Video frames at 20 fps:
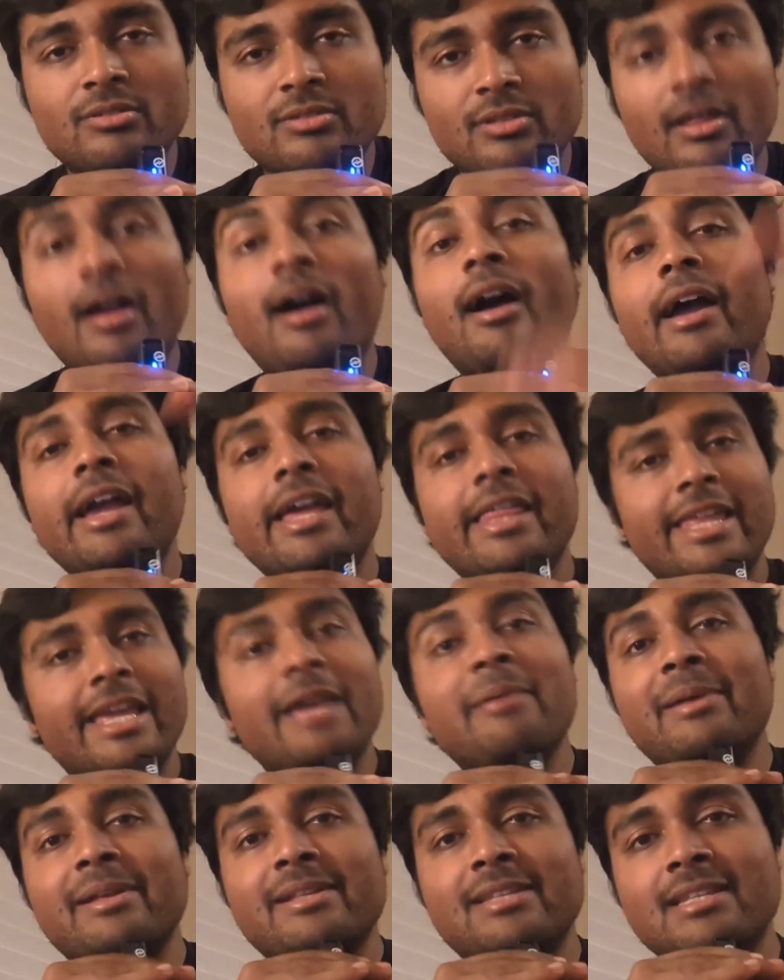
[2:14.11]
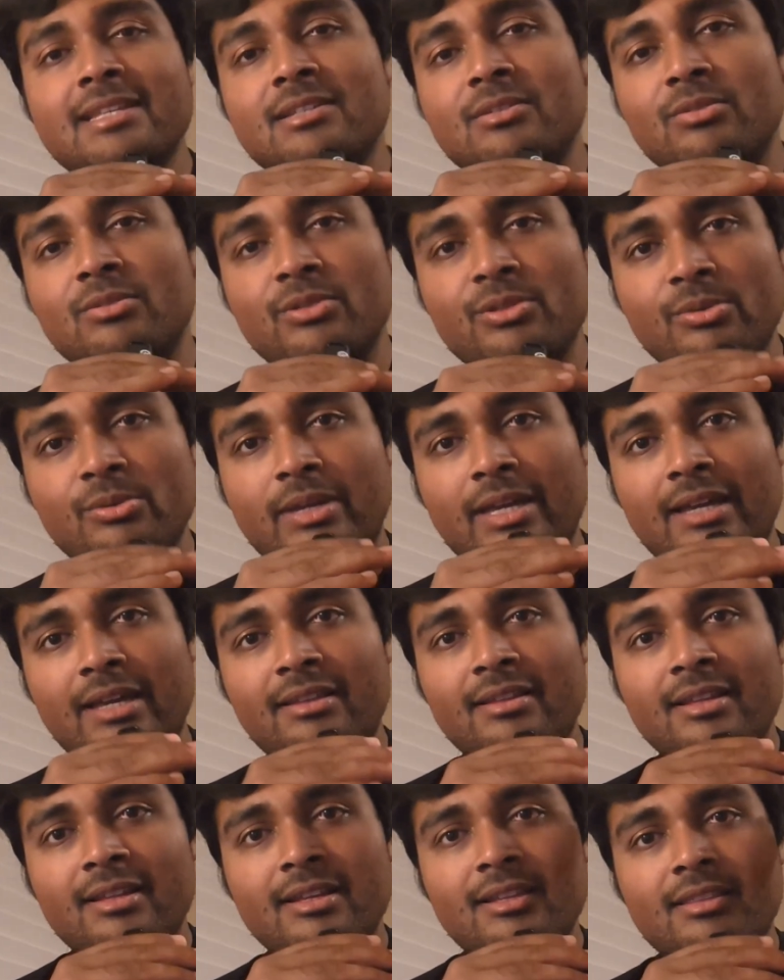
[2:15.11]
So the higher the MAT score you
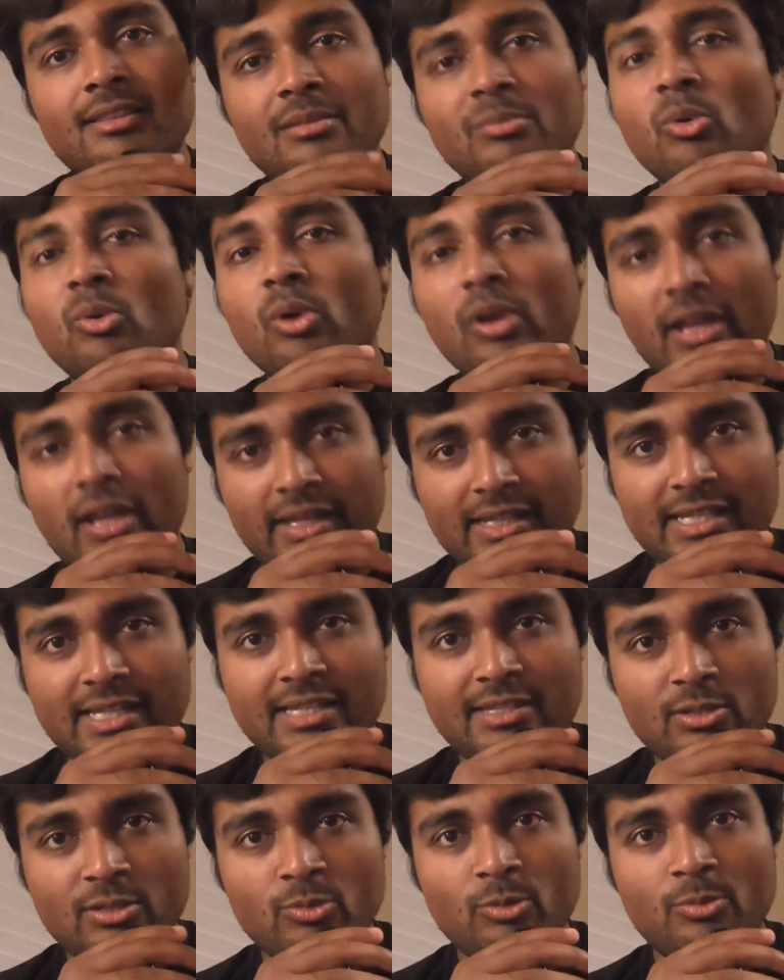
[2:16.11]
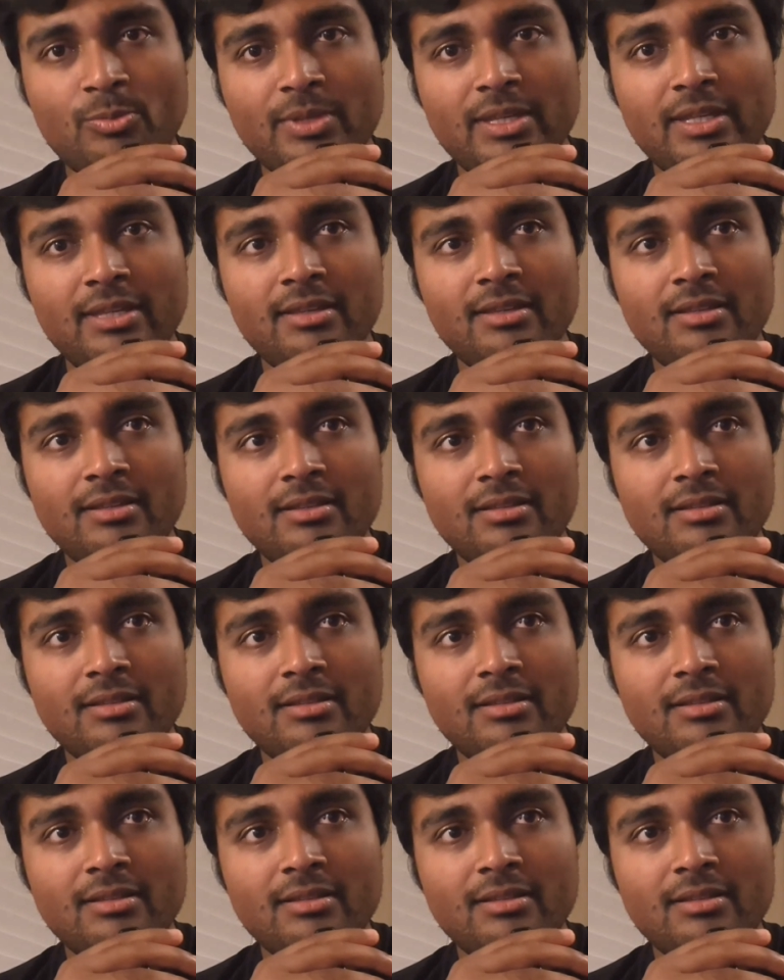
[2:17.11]
get, the more likely you will be